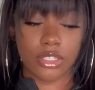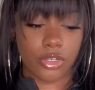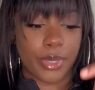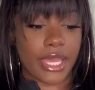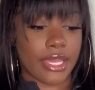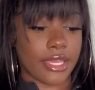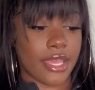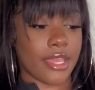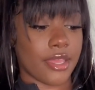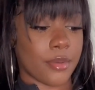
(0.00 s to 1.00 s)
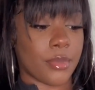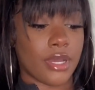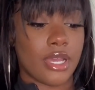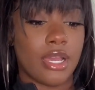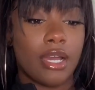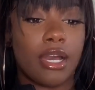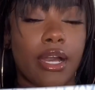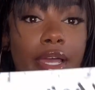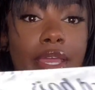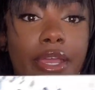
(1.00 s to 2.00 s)
little bag came
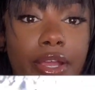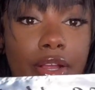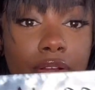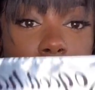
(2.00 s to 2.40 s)
a hair